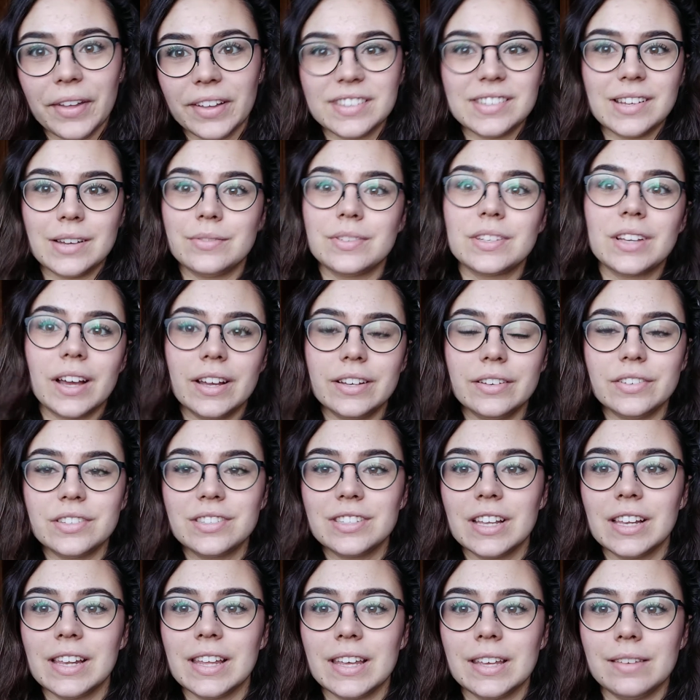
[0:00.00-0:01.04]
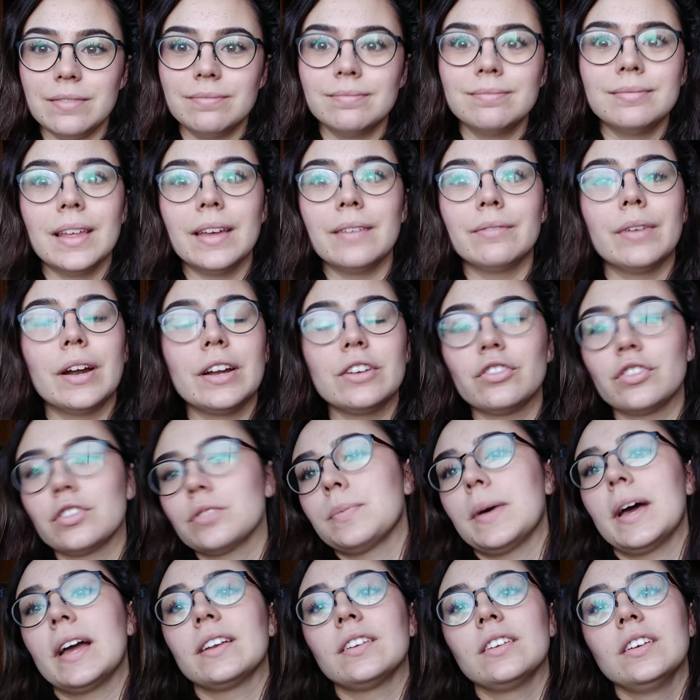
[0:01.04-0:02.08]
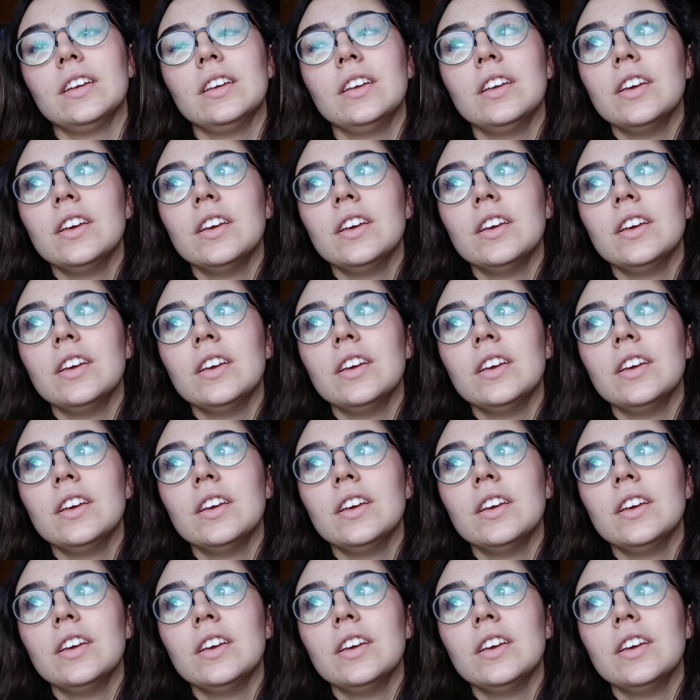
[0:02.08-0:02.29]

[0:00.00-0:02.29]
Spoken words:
That sounds kind of silly in retrospect.